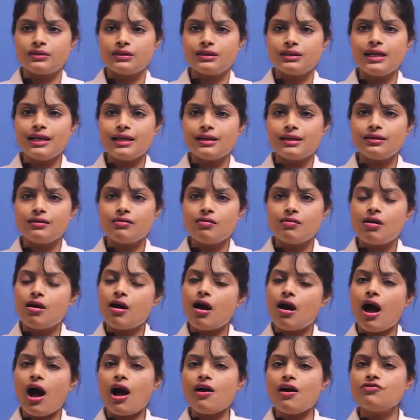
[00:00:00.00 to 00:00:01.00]
Then,
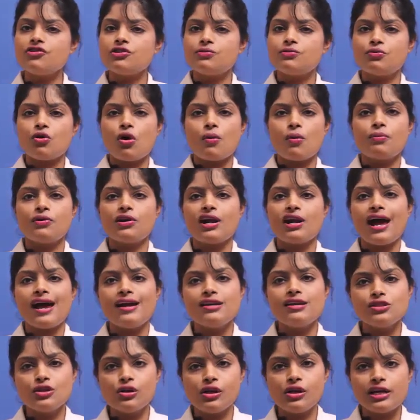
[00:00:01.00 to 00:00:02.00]
after proper
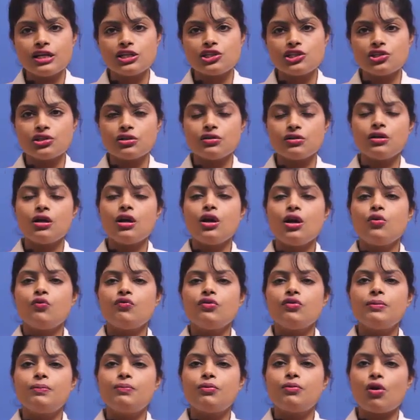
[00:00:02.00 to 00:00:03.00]
isolation,
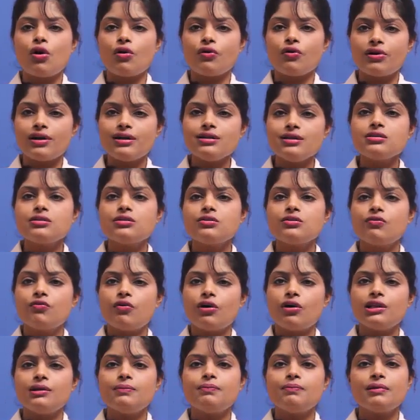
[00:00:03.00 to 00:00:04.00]
we progress
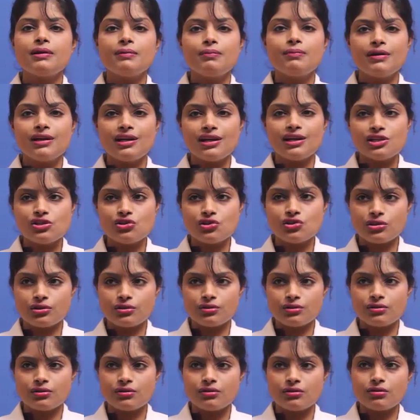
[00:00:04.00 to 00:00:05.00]
for the
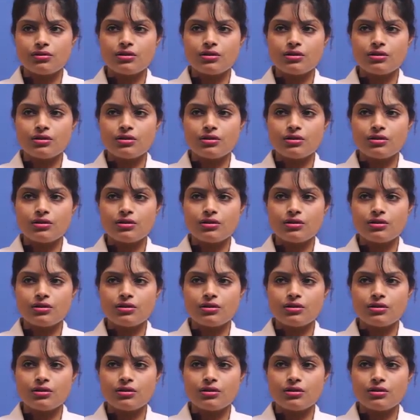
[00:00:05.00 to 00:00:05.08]
preparation.